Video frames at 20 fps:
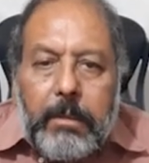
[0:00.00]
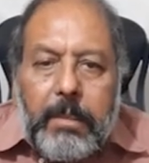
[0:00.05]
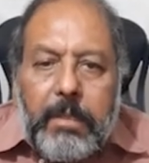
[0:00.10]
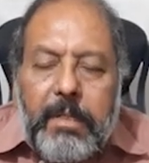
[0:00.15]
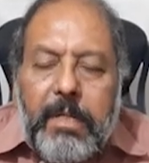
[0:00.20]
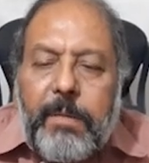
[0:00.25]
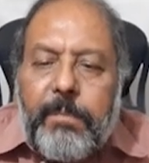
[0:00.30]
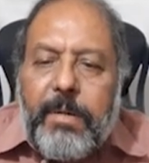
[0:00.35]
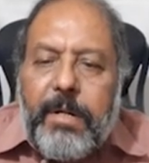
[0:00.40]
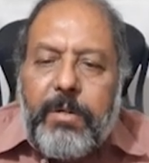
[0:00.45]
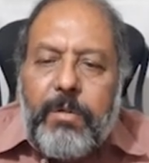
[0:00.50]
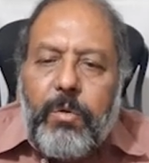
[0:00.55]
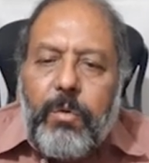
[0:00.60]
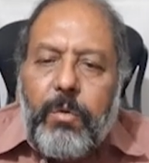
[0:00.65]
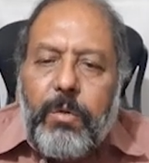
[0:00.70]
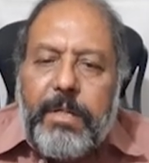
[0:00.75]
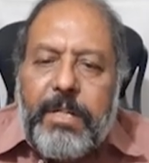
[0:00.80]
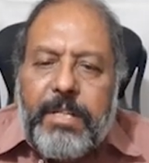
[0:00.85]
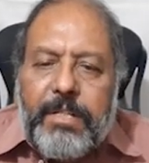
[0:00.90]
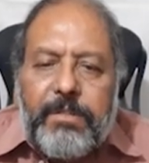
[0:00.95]
Number two
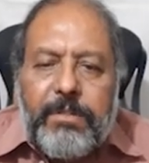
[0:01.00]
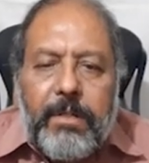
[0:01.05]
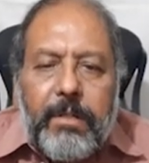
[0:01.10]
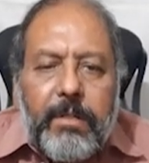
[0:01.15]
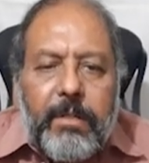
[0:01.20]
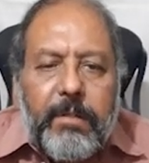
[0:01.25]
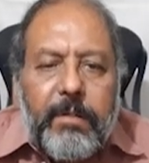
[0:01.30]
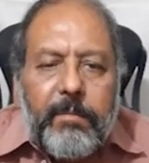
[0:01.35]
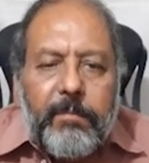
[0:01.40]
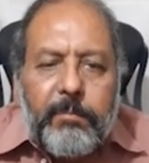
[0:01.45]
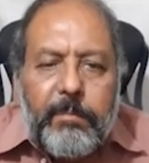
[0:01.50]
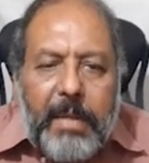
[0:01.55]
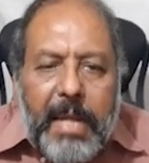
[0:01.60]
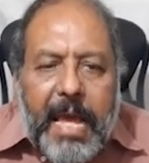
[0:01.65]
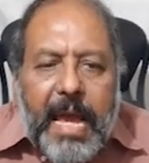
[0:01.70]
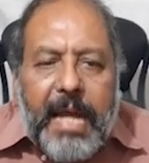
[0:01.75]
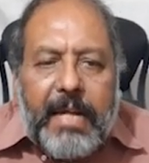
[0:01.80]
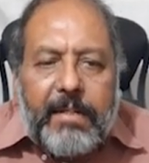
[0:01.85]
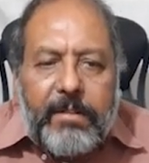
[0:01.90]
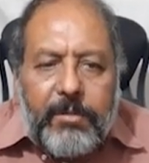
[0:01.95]
is
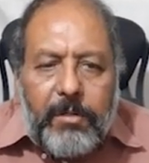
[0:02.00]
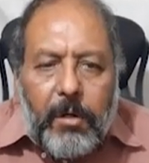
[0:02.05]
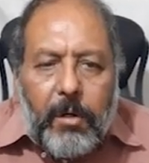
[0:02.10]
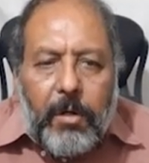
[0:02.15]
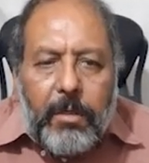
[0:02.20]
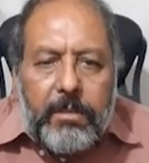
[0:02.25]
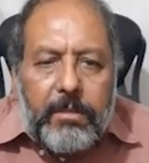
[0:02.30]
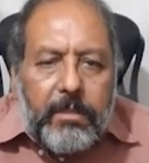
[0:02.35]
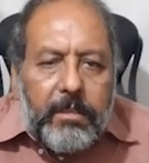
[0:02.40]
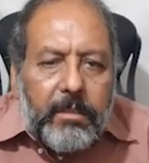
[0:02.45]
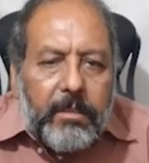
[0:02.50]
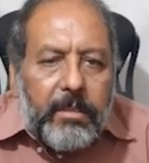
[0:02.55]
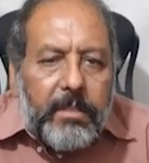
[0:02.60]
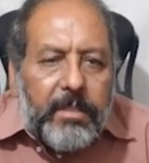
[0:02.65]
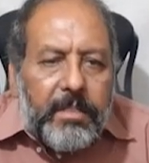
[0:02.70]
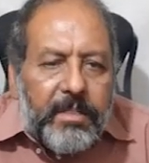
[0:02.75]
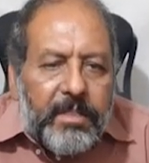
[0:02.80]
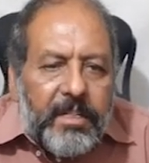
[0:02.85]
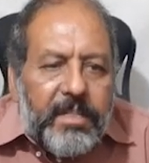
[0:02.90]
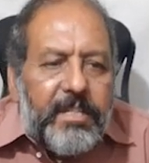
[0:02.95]
black dot
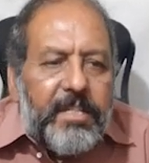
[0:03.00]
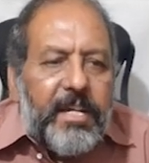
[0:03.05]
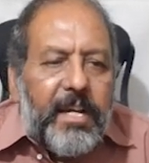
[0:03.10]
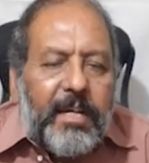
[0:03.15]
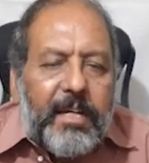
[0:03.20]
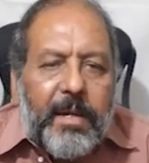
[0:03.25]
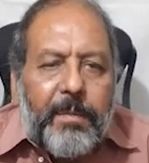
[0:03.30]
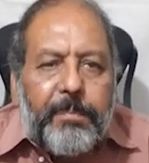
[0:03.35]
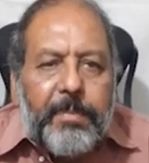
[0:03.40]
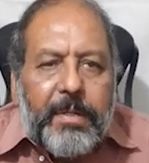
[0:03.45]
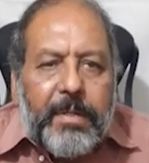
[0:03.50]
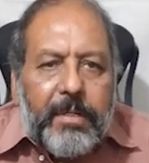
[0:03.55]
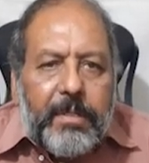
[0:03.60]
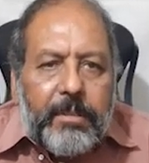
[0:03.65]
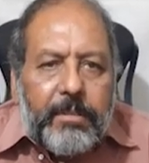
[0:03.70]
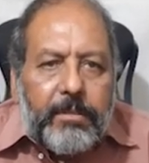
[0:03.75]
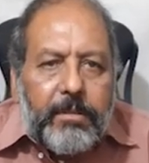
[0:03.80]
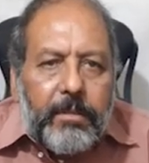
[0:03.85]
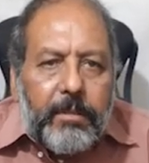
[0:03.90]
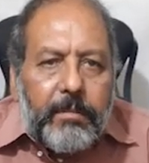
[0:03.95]
Tinea
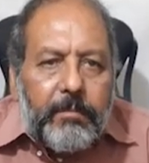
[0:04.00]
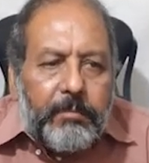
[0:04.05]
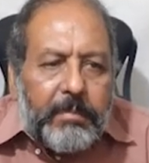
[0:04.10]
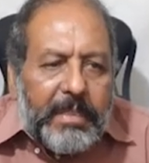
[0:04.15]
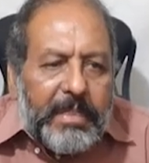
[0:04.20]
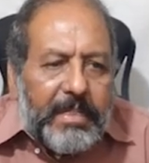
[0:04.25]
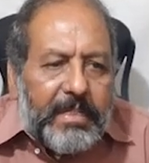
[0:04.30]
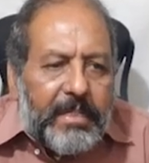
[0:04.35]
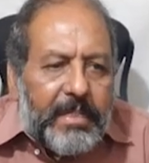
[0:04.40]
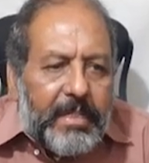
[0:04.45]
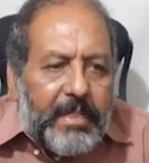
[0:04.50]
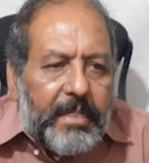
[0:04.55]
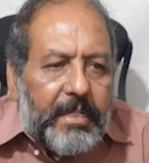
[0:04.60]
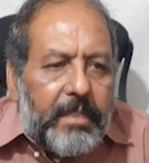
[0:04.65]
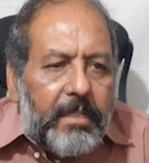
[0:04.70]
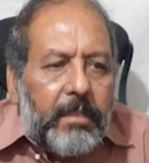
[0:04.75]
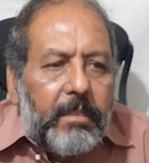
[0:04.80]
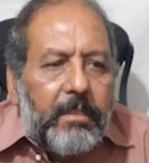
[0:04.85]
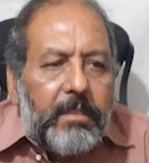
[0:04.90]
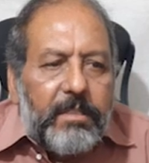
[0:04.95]
capitis
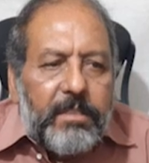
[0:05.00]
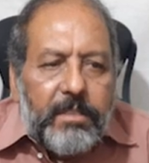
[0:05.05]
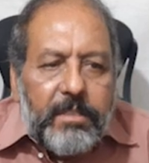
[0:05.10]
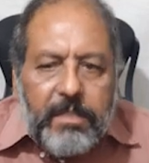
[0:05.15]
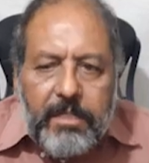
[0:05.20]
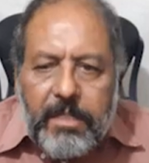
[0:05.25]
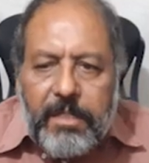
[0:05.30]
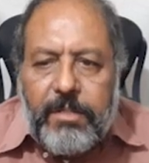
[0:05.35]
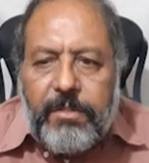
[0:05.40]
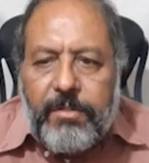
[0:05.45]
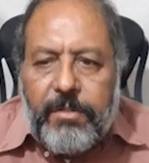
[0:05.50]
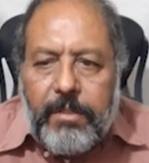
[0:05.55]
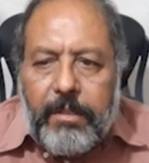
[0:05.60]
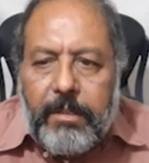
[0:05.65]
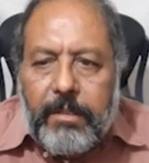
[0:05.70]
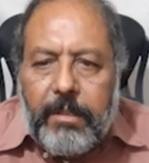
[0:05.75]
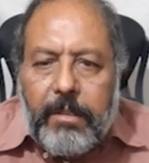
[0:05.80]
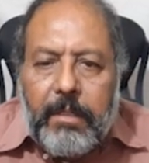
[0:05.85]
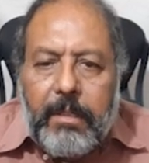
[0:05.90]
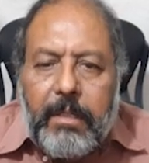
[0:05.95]
BDTC.
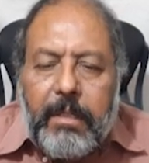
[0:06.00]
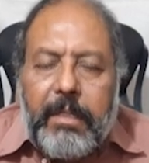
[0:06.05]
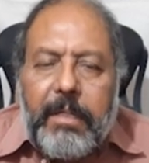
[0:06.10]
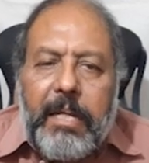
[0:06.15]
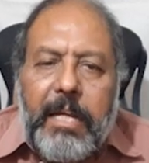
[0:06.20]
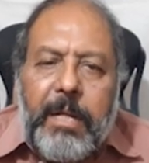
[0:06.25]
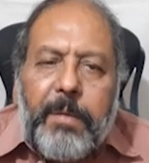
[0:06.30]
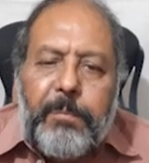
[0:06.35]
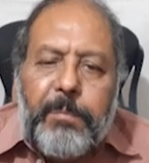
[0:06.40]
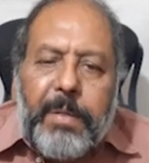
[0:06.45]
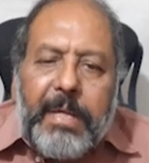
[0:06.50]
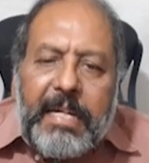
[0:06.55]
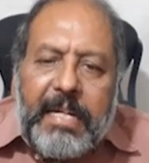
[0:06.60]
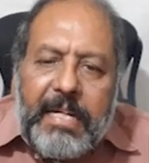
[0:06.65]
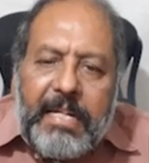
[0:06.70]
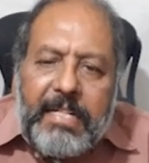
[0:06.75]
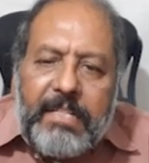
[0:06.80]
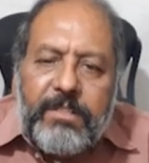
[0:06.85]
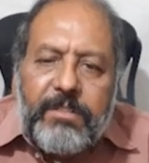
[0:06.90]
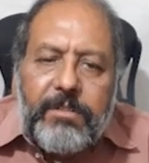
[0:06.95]
It
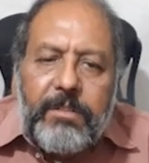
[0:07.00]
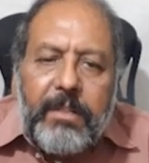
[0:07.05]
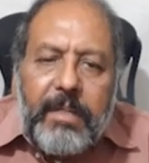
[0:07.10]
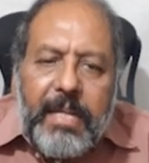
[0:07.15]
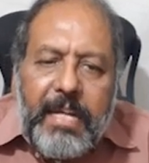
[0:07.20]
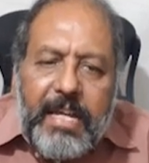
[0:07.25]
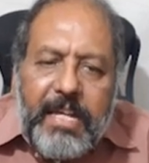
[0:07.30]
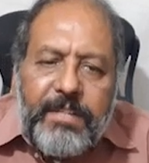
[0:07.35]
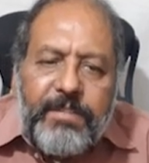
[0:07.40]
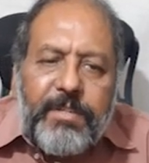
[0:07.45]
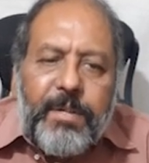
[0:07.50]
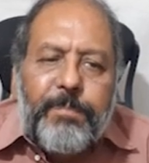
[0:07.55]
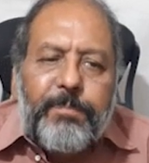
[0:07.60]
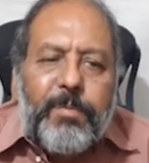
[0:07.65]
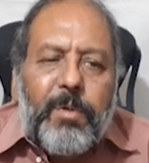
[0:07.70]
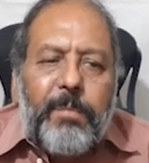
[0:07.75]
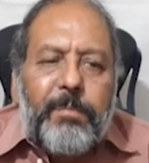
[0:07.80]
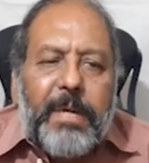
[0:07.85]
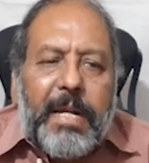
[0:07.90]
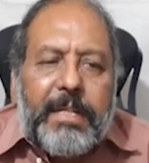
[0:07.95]
begins
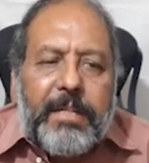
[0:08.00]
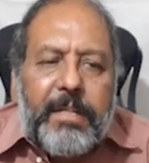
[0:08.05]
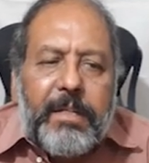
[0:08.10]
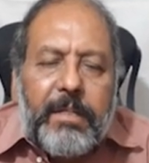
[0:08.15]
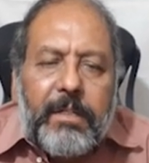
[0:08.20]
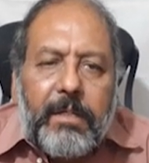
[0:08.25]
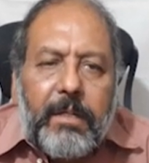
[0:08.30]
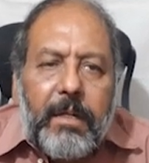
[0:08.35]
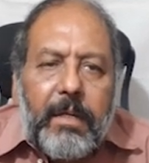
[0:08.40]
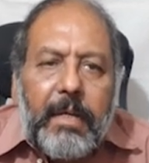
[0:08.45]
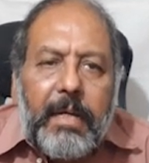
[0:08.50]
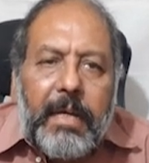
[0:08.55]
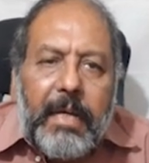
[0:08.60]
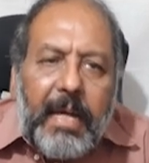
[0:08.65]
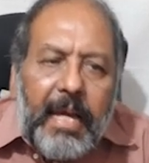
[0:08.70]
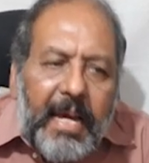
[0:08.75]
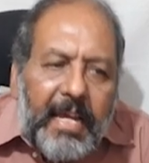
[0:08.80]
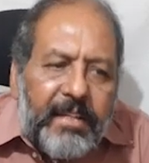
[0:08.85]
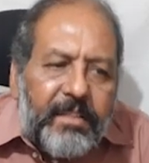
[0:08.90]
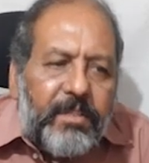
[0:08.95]
asymptomatic
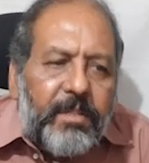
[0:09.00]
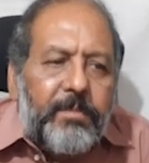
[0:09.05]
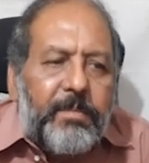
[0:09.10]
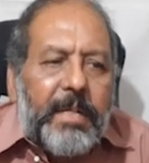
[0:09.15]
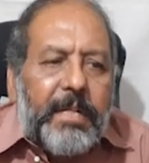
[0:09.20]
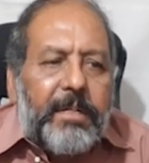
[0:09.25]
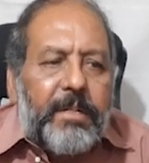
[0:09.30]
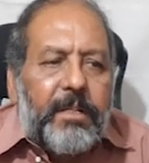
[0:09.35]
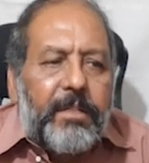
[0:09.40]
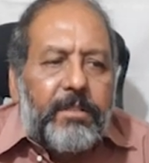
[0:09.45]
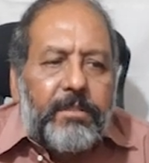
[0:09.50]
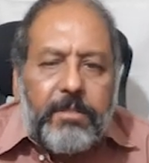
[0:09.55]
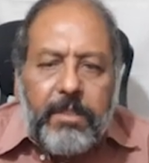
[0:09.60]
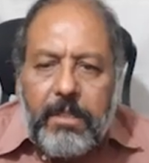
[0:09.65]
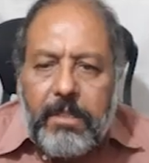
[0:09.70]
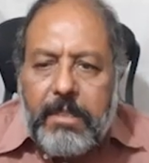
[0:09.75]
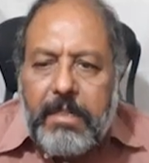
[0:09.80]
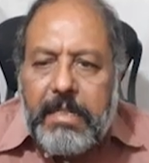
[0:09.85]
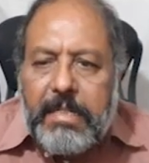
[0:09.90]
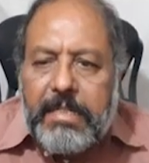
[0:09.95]
erythematous
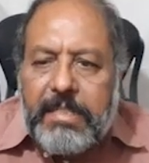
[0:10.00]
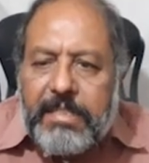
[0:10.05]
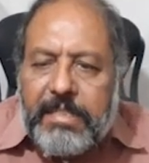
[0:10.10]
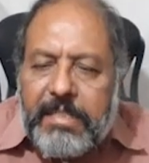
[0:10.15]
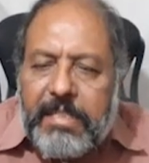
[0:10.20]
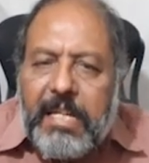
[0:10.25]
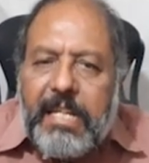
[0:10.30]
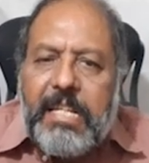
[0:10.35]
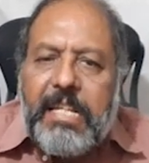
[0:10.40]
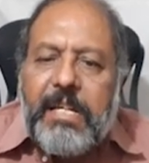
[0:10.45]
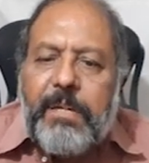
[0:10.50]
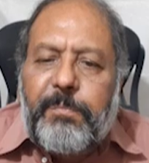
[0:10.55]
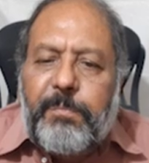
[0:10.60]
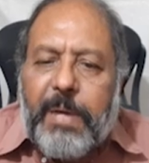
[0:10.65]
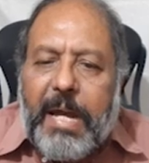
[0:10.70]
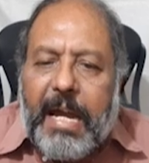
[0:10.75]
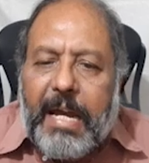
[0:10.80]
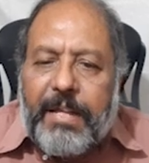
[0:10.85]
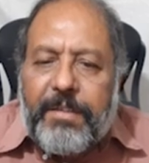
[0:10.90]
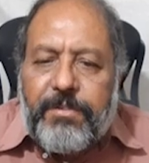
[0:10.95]
scaling
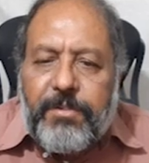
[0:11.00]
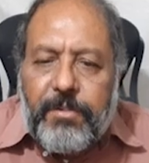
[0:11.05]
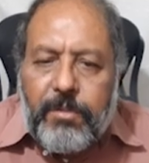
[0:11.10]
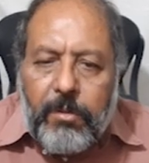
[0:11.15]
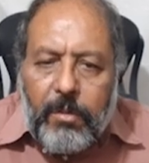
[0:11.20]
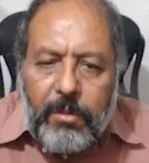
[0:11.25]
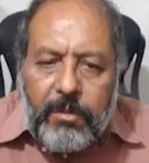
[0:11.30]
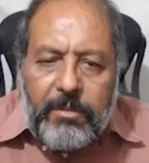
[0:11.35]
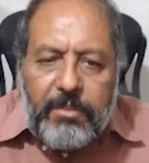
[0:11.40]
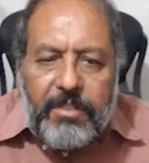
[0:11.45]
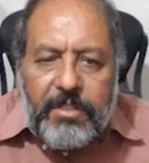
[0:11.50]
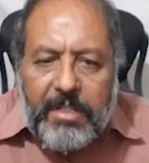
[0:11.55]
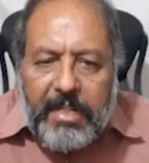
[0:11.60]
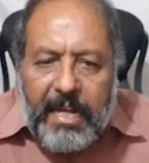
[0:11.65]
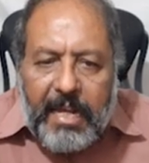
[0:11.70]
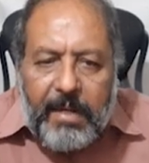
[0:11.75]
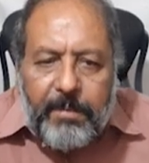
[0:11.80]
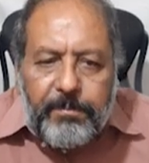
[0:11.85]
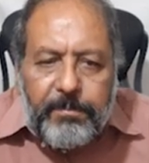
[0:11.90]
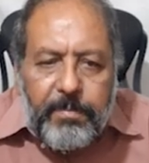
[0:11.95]
patch on
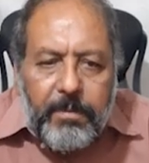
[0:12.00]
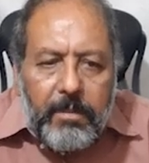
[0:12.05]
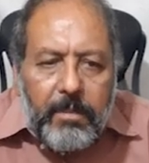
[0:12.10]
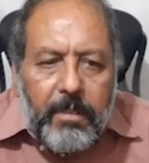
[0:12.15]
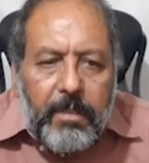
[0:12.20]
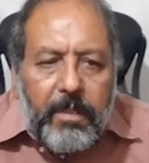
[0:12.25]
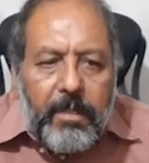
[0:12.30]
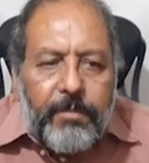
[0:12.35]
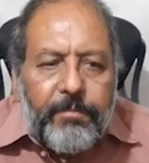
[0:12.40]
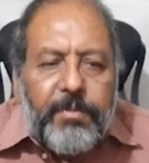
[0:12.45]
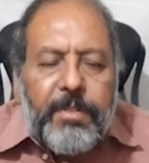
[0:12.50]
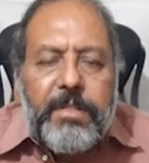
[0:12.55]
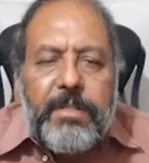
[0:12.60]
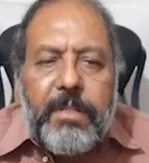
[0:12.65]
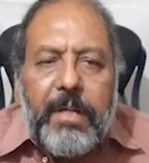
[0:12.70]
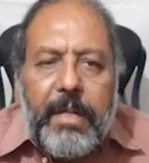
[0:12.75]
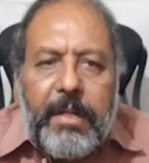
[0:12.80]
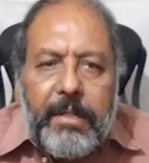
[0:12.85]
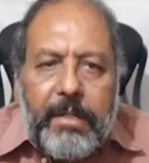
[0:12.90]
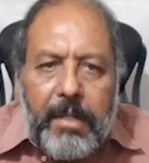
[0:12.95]
scalp which
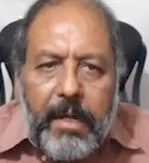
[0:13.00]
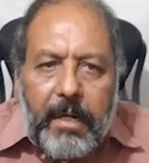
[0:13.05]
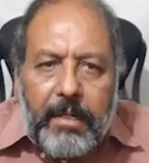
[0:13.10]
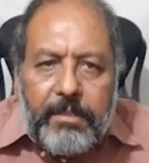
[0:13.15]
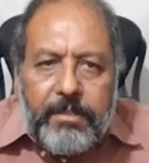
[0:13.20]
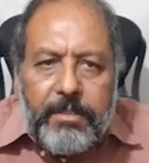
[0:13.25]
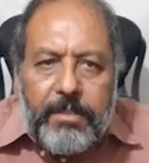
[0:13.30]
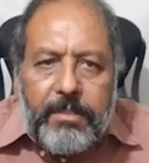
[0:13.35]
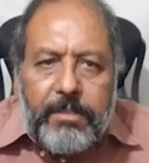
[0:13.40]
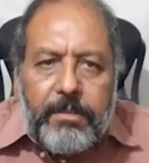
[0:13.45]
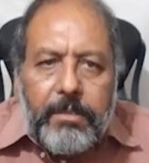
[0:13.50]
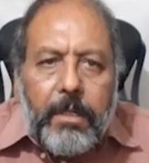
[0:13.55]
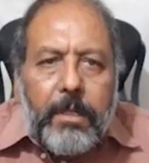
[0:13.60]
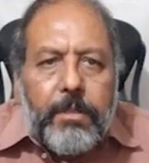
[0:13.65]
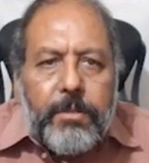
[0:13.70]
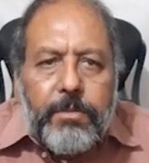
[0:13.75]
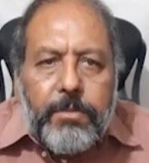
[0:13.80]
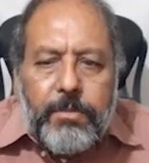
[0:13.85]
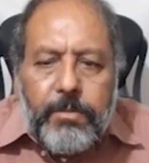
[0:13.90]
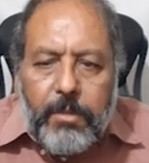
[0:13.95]
enlarges
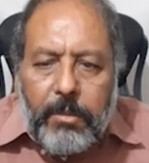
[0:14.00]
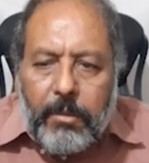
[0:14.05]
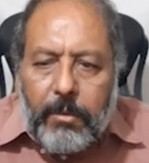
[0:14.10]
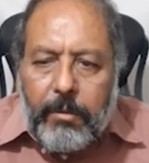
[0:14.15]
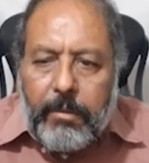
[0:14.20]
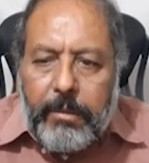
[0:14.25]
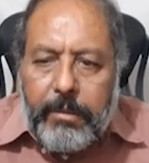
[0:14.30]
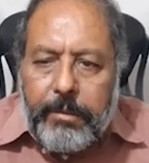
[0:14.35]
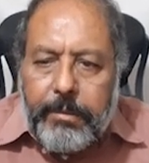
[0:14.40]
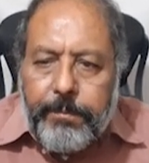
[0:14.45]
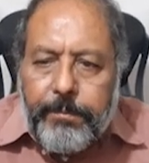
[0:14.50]
slowly.